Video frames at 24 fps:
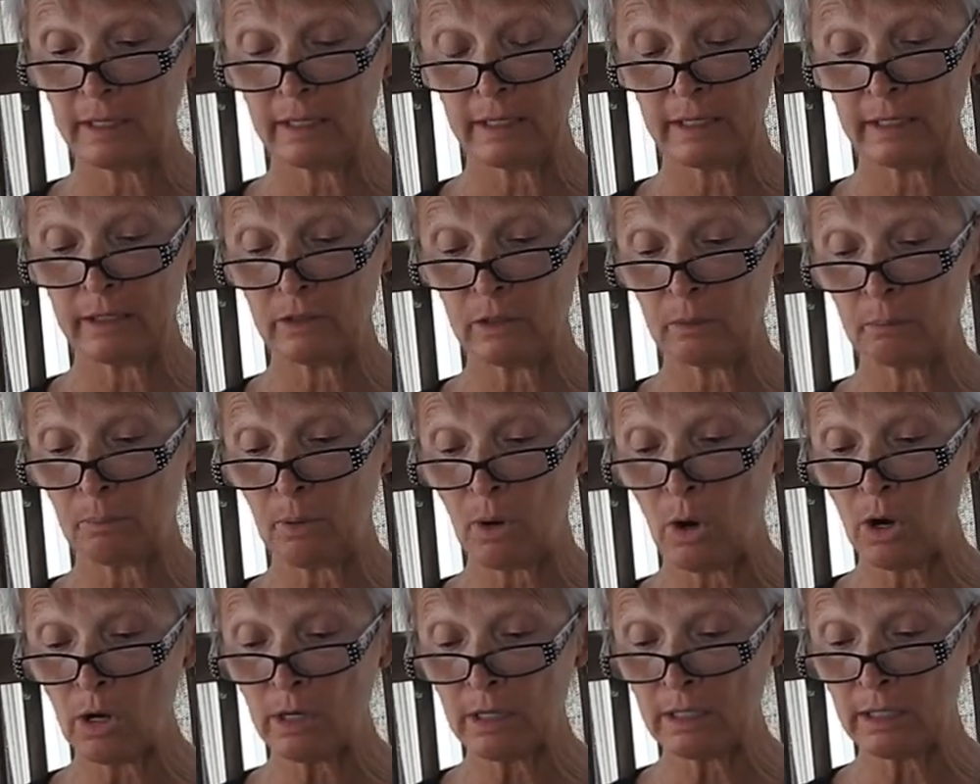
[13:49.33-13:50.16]
In the
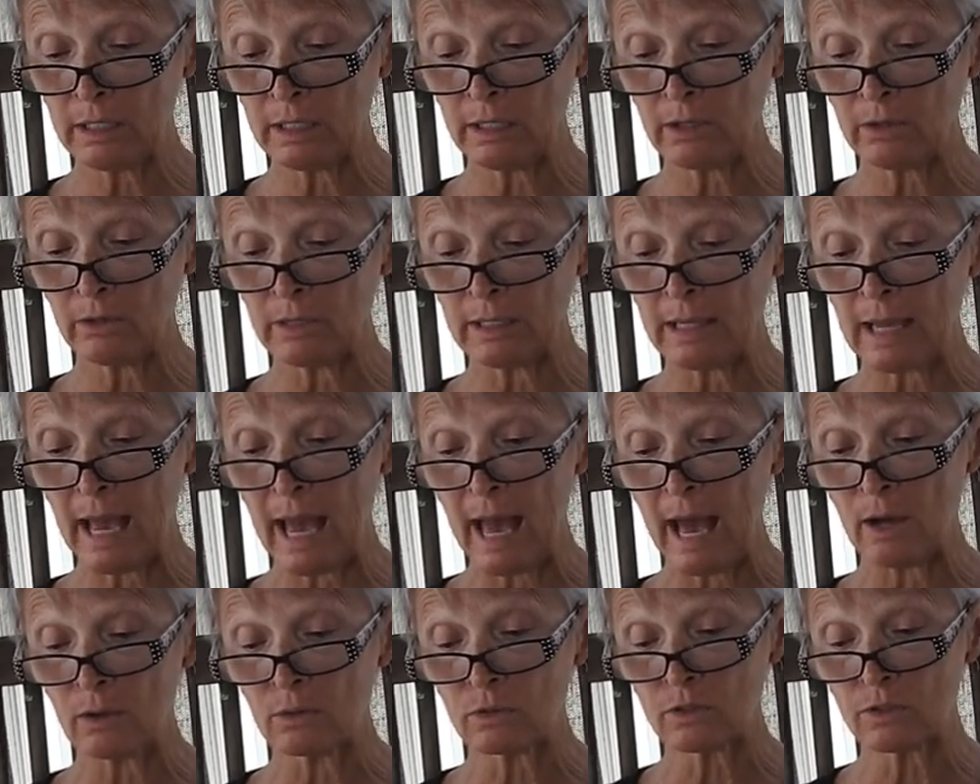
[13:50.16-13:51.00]
parking area
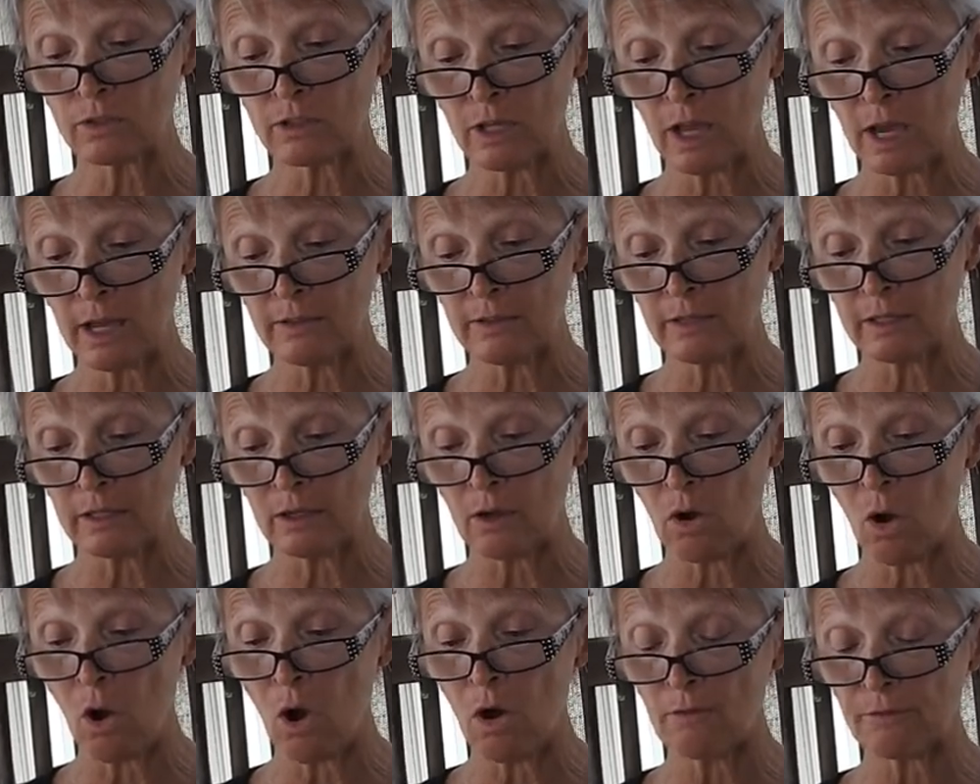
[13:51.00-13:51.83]
outside the
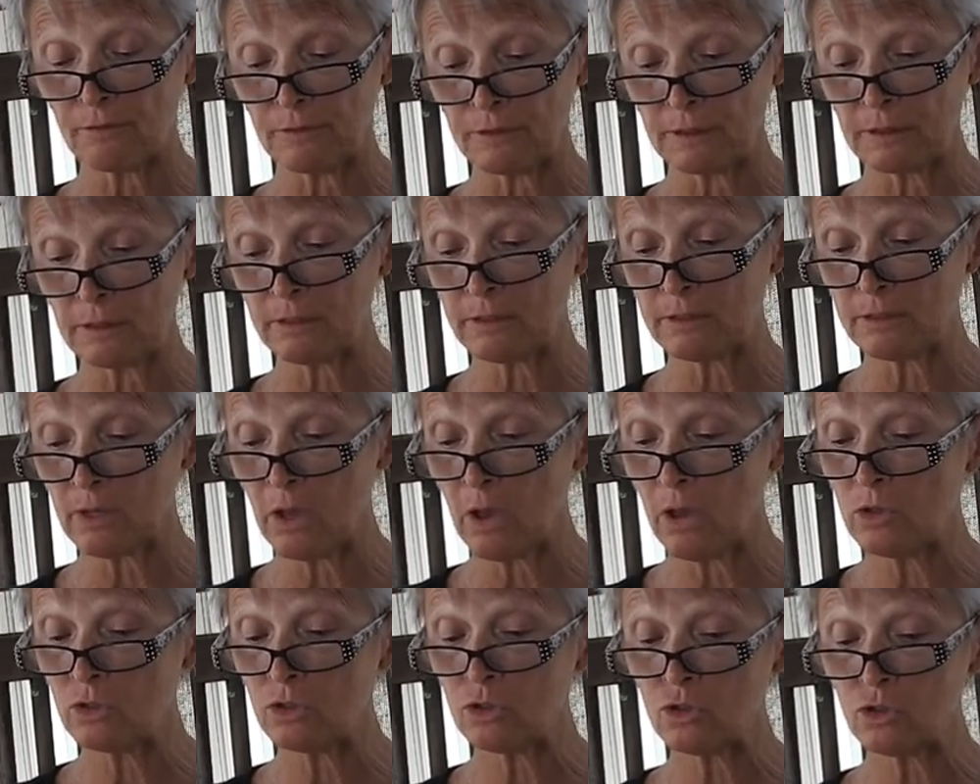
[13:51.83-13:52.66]
office
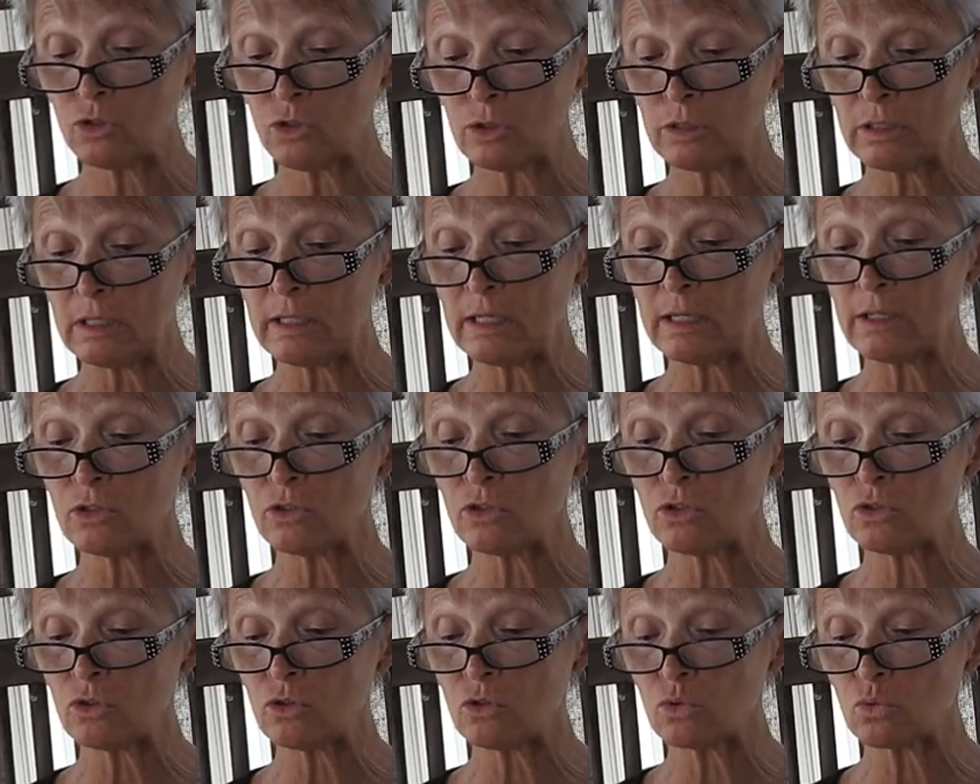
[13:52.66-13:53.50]
stood an
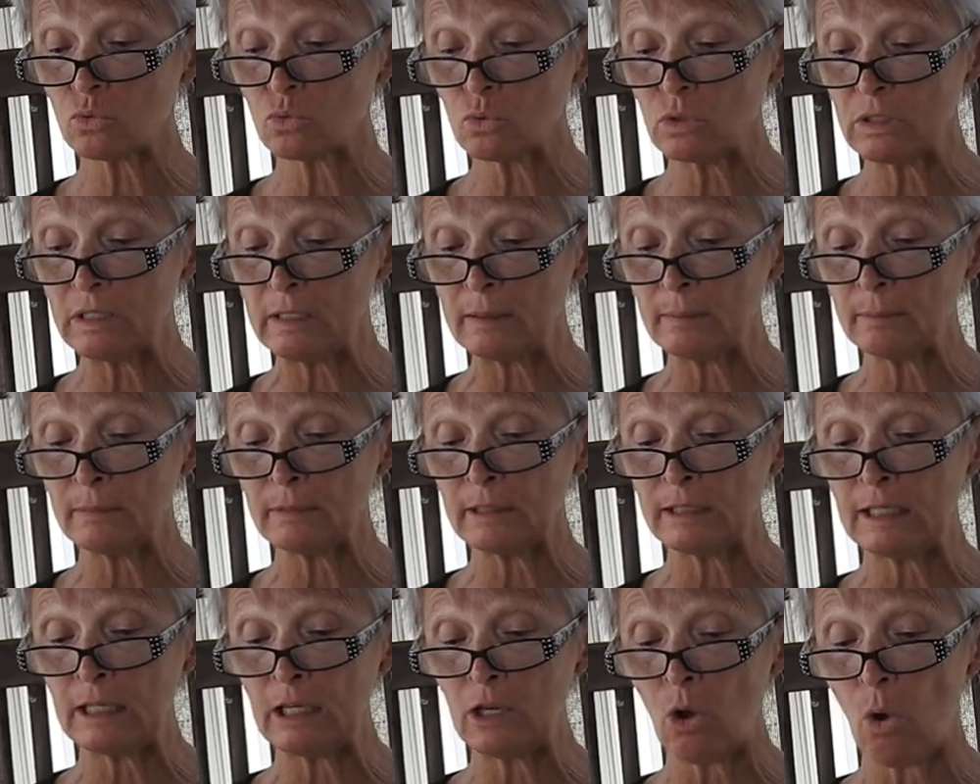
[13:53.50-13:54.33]

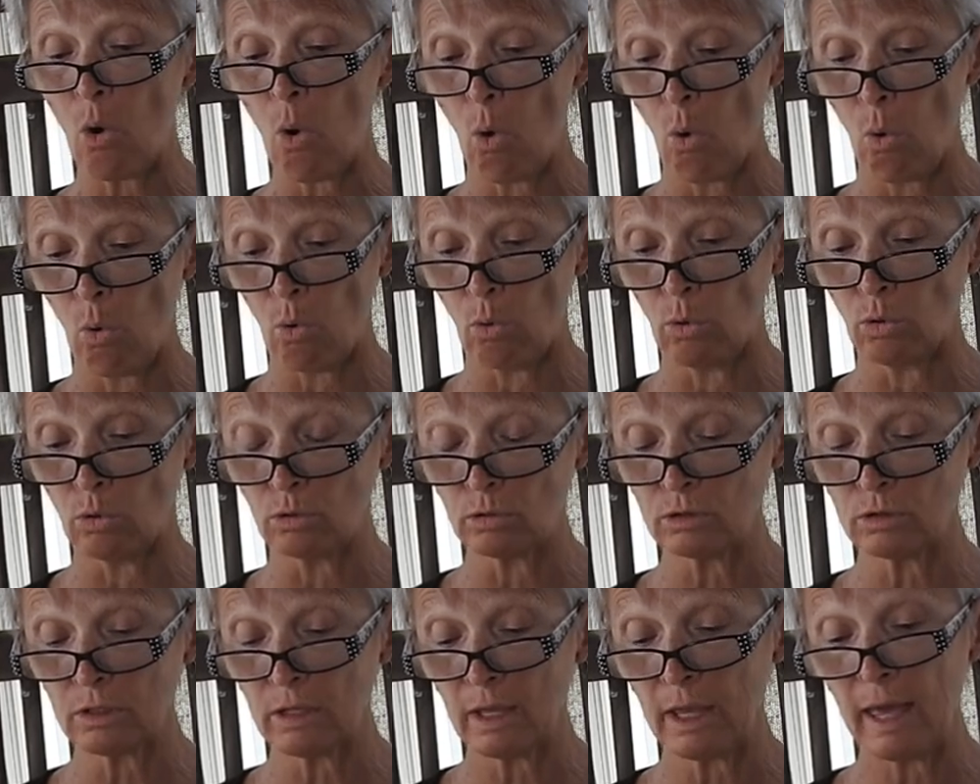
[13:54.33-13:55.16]
extremely
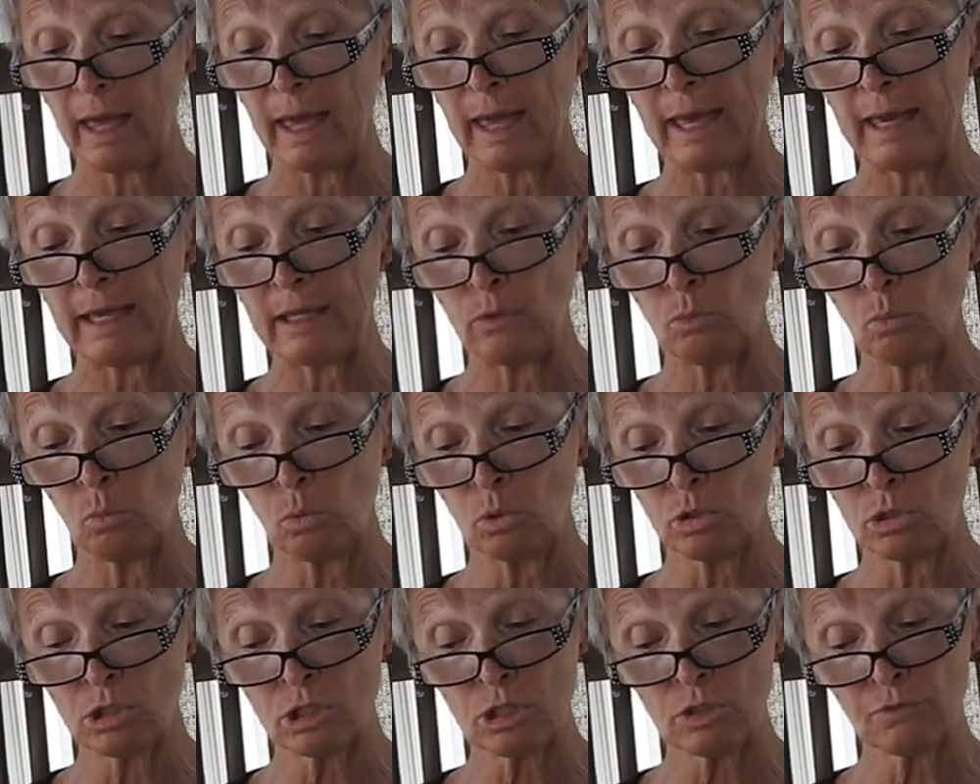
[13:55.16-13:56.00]
old and
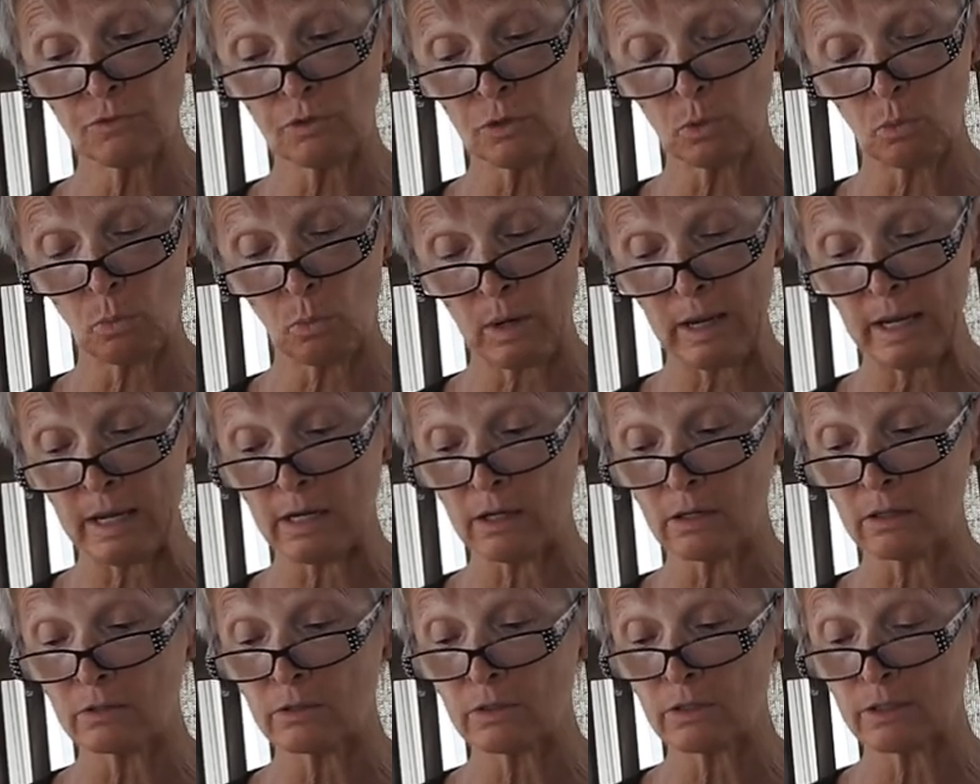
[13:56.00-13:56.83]
worse for
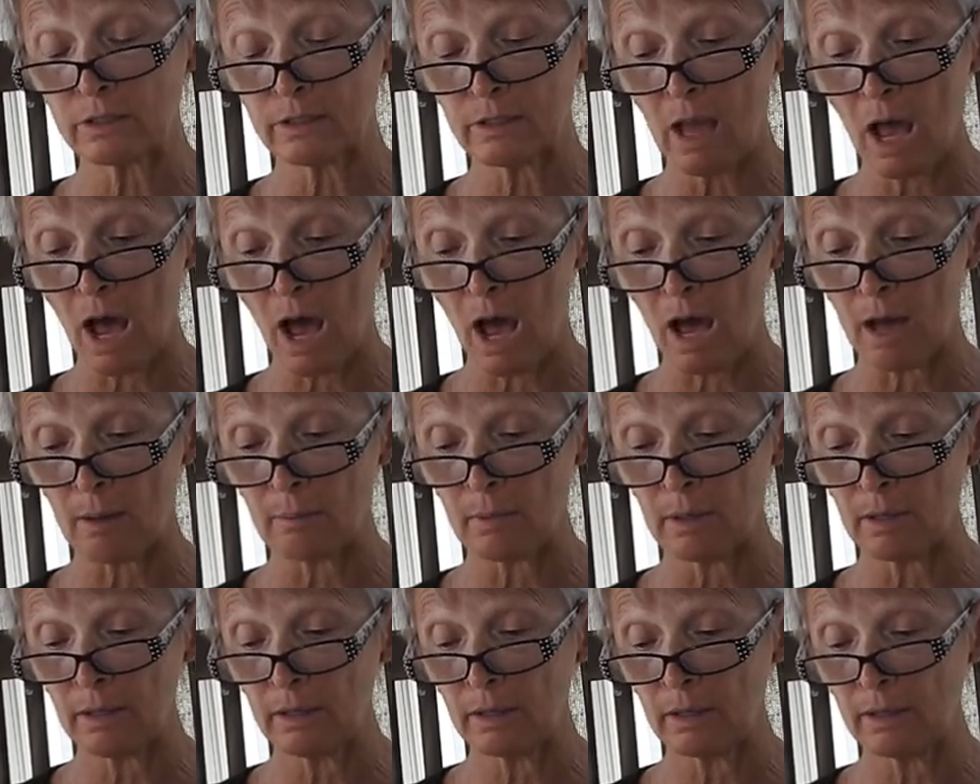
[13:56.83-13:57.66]
wear
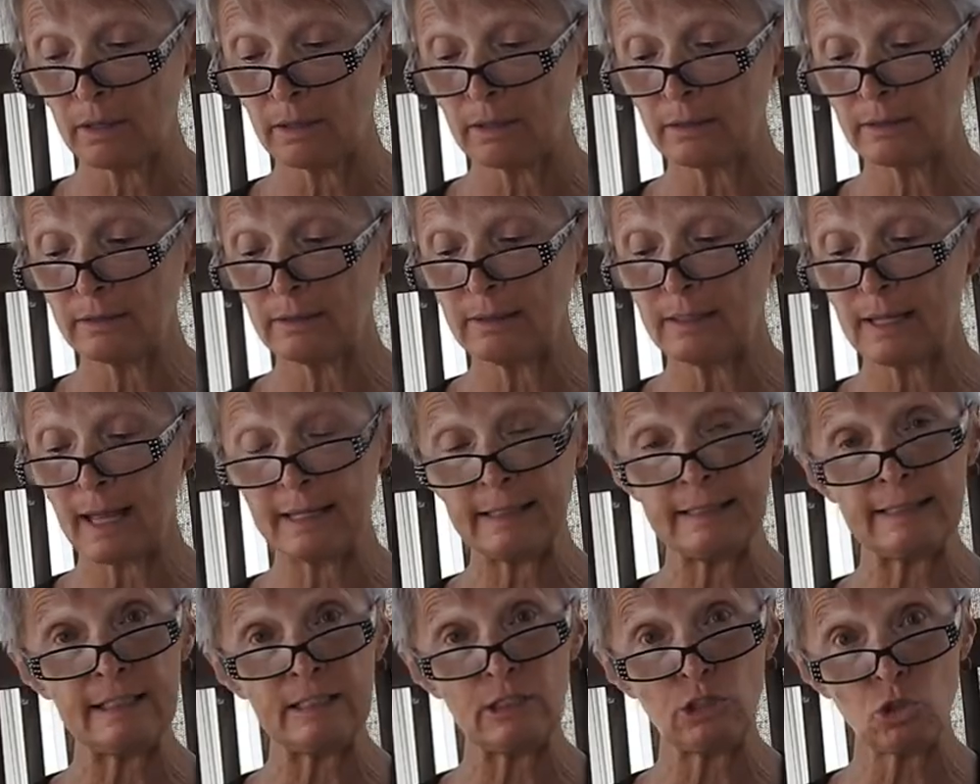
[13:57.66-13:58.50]
Saab
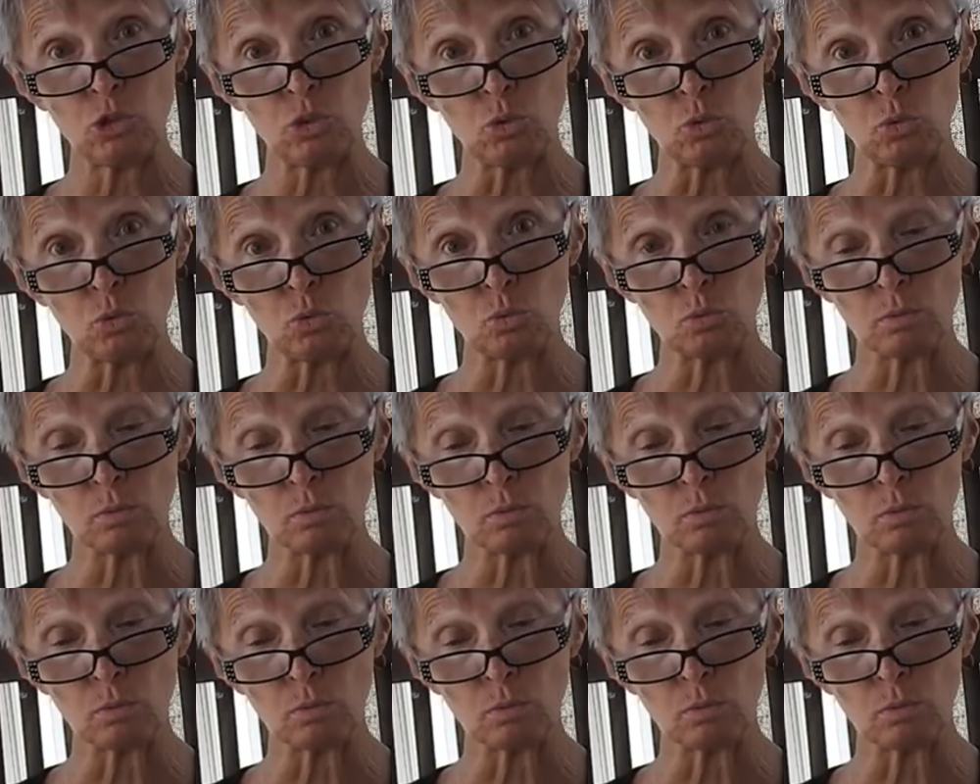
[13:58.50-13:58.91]
92.